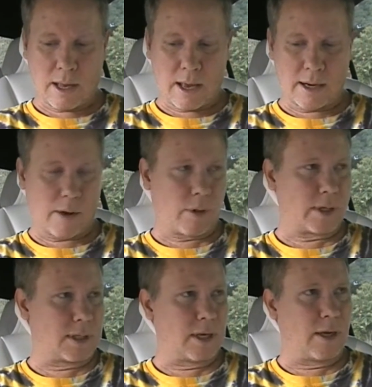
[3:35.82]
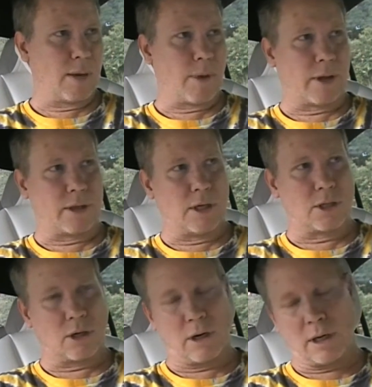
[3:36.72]
And I would like to tell you about the
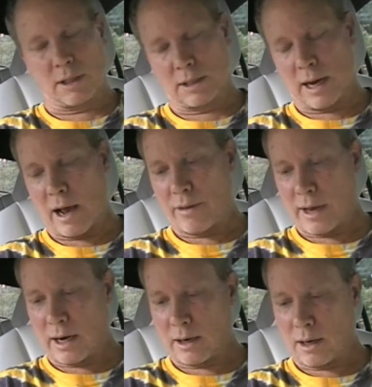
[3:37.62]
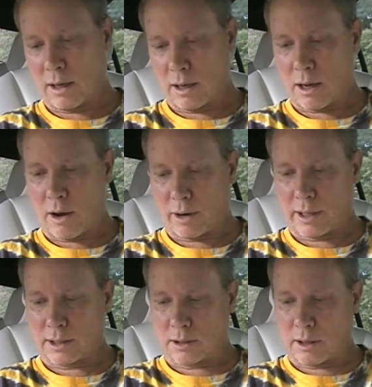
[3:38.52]
insurance and how that all
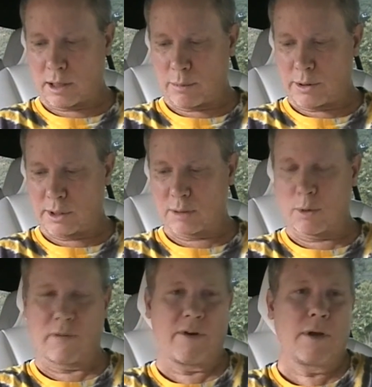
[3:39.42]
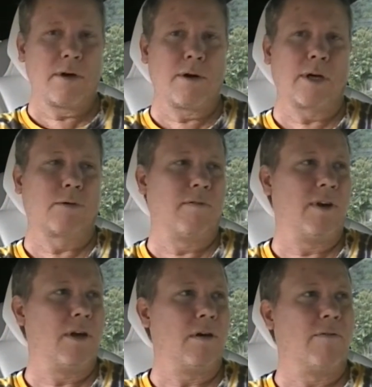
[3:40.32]
got started. But this is more of an introductory
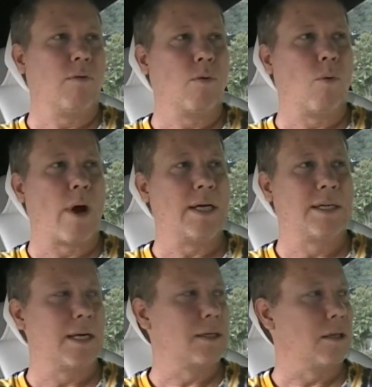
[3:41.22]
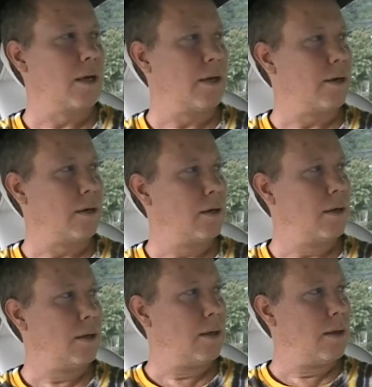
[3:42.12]
video of why Tesla and
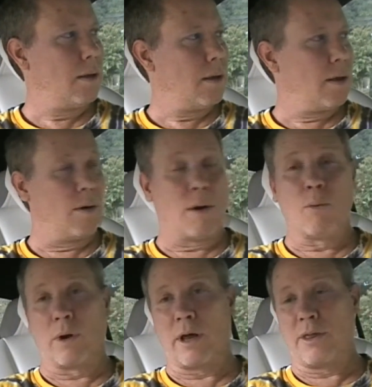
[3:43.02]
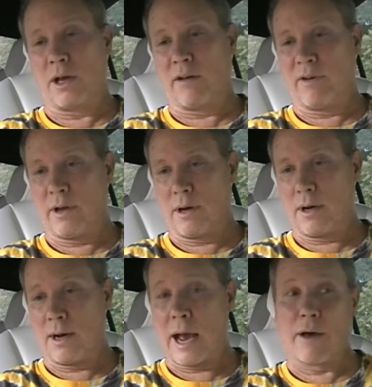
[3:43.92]
what I think of it
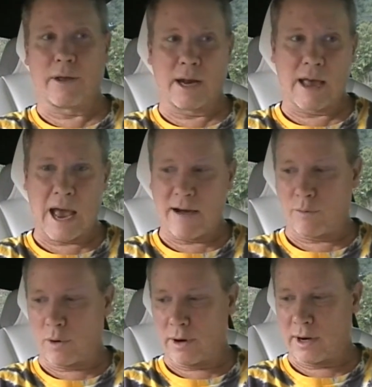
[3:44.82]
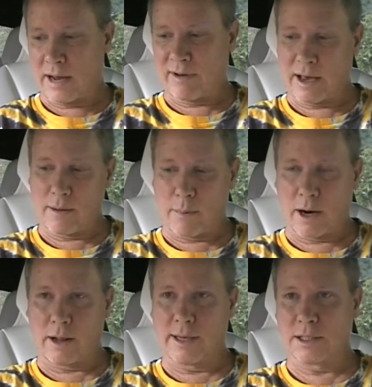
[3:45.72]
now that I have one, and I've had a
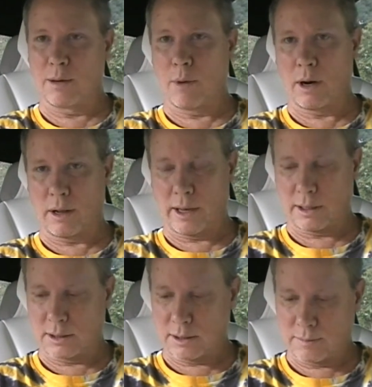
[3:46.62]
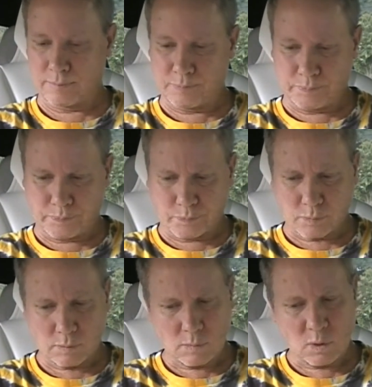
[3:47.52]
Model S and a Model X.
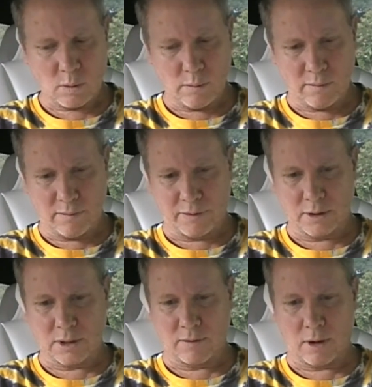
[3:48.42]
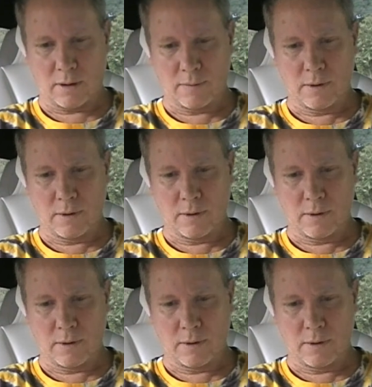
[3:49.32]
First of all,